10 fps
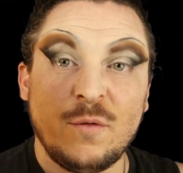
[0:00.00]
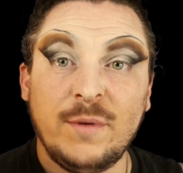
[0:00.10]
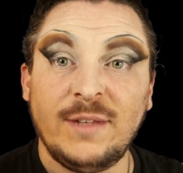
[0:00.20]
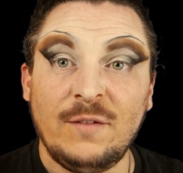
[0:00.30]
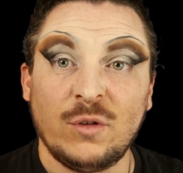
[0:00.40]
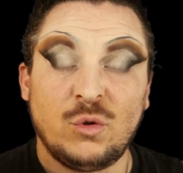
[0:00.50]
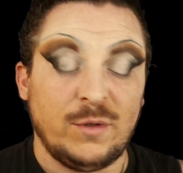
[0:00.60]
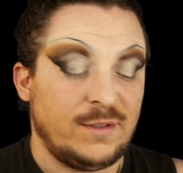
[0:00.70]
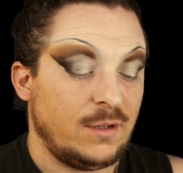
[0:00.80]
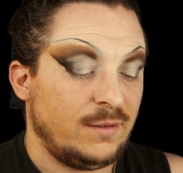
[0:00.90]
then once I have the
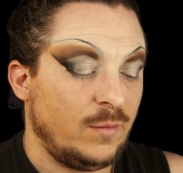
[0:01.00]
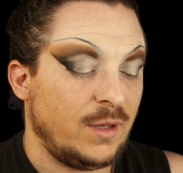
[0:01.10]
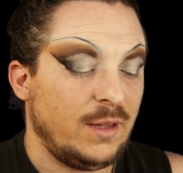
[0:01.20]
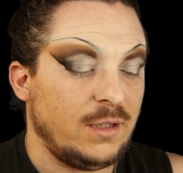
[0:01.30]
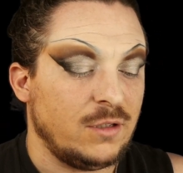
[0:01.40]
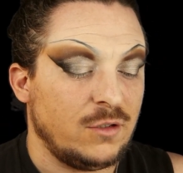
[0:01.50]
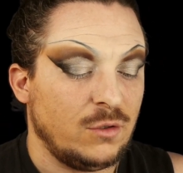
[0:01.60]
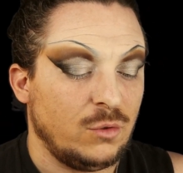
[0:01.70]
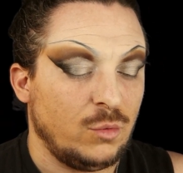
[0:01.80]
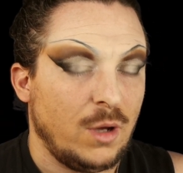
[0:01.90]
crease done, something I like to
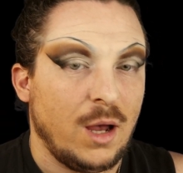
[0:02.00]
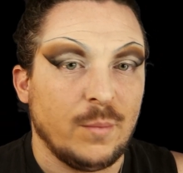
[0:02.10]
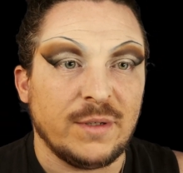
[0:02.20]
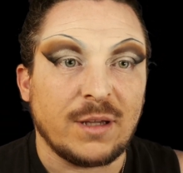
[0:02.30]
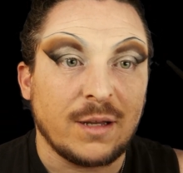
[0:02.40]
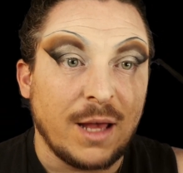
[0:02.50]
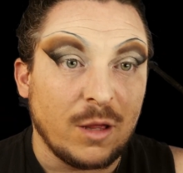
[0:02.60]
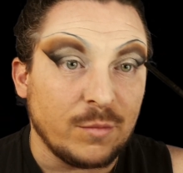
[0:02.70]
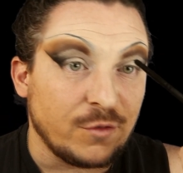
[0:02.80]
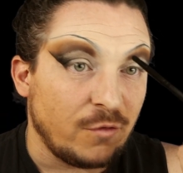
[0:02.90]
do to kind of
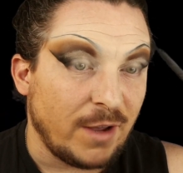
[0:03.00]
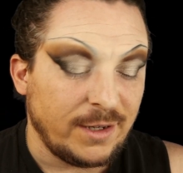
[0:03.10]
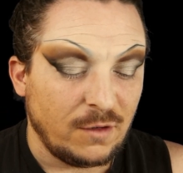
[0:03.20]
help define